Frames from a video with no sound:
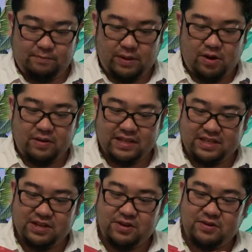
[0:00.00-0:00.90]
blow
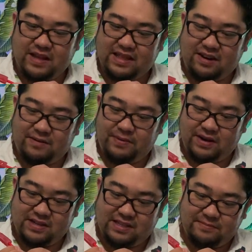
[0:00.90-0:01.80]
into and there
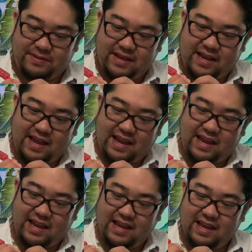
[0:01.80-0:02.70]
appears to be
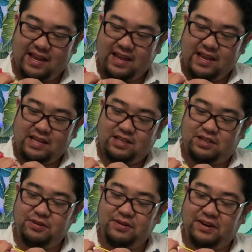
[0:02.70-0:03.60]
a
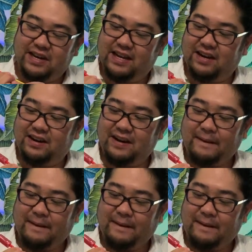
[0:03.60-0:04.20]
tuner here.